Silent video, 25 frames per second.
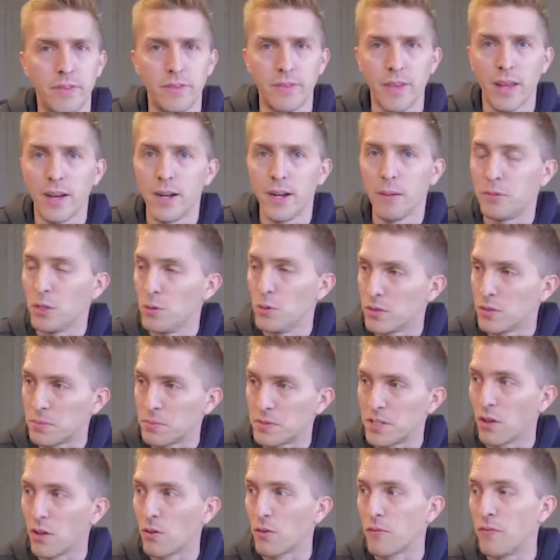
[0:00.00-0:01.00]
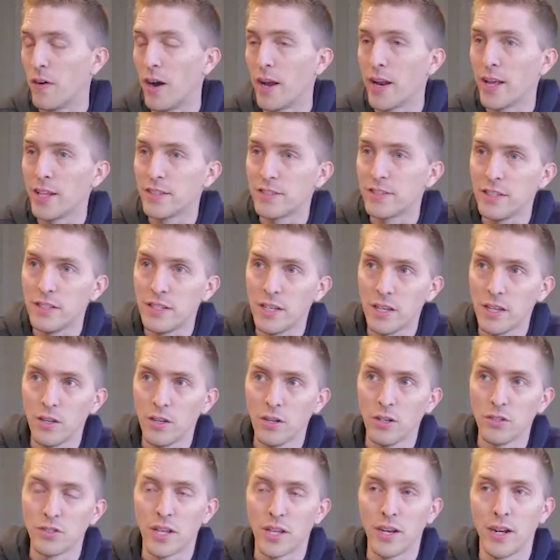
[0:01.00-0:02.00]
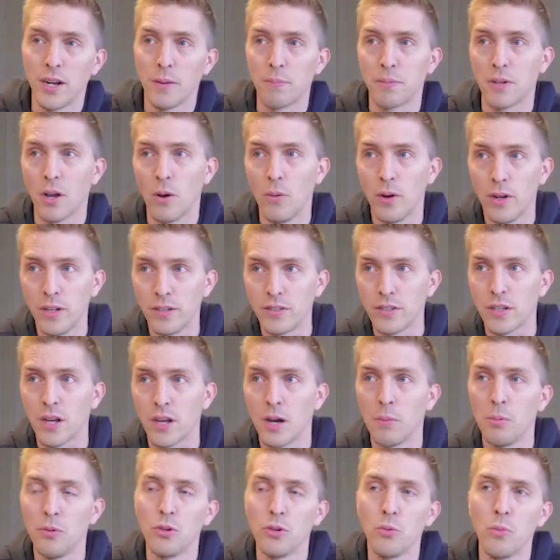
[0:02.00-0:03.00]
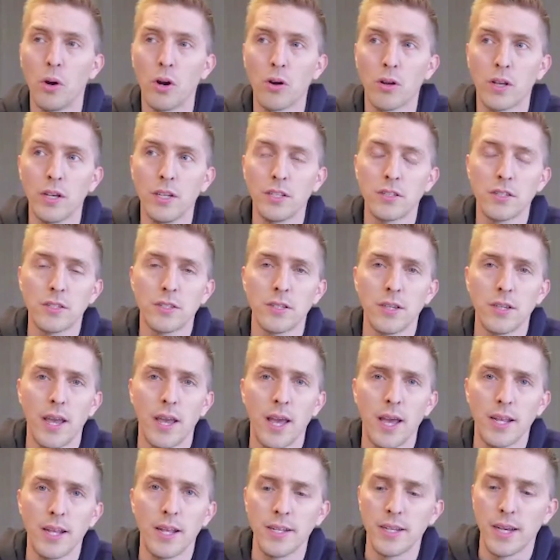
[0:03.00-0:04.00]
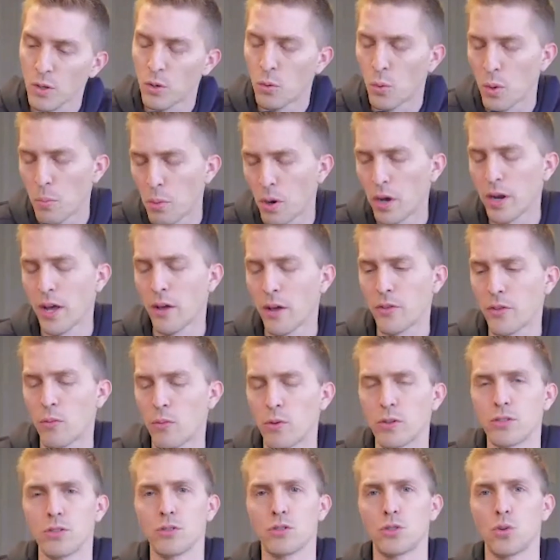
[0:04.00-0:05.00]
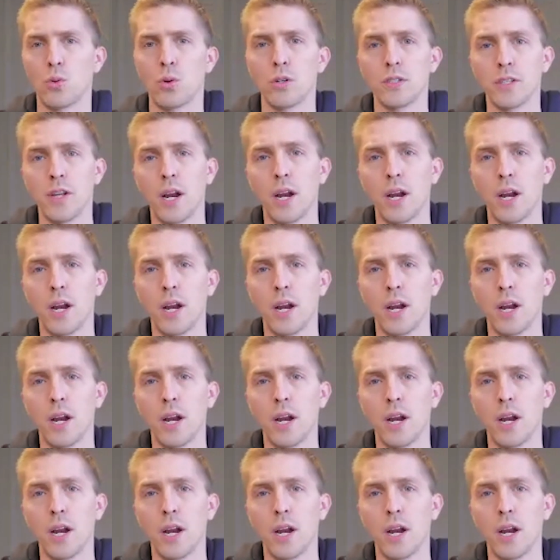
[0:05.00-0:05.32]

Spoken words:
ended up doing some seller financing deals, ended up going into a couple new markets, and we bought out the original stores.